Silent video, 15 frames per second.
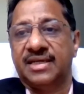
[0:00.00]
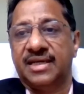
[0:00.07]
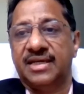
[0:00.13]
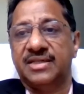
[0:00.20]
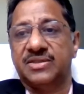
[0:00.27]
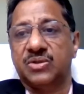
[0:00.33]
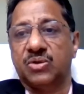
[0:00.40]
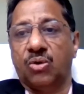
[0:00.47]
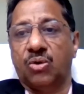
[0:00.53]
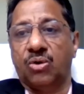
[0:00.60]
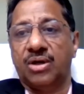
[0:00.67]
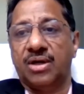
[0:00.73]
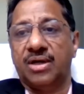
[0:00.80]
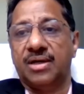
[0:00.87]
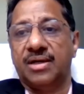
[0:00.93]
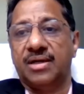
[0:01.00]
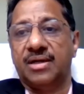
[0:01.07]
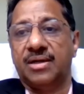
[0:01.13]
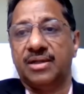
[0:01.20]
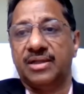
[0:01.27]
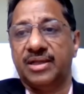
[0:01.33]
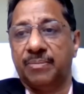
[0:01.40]
Hence, all
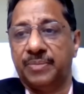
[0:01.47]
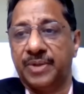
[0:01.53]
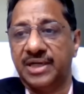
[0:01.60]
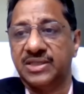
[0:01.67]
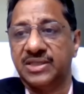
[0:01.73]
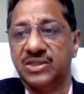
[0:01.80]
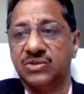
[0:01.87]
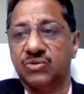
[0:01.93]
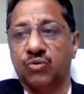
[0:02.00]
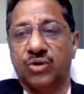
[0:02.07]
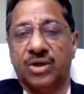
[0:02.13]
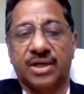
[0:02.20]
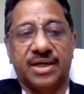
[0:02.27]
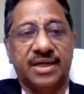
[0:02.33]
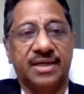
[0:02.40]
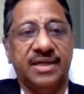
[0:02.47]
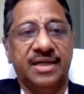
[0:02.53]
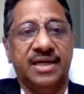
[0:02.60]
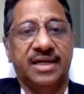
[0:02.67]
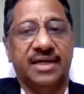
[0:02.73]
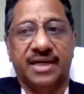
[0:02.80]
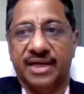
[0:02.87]
the persons who are
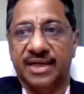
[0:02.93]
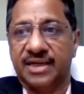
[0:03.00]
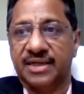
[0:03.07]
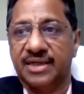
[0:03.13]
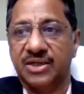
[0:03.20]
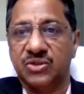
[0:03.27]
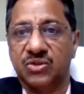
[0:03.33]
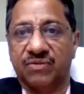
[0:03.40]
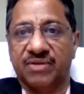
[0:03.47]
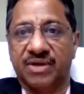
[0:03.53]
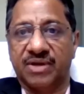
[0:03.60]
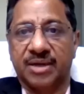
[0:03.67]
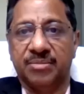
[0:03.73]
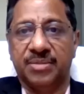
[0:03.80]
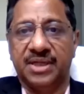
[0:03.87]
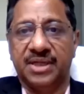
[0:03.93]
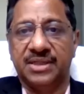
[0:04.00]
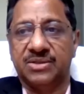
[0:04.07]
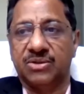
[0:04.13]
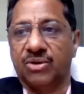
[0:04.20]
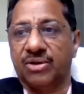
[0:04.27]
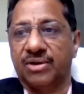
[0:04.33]
directors of the
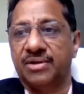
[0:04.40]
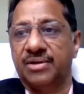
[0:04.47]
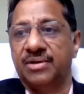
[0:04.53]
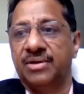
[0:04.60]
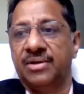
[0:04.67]
companies or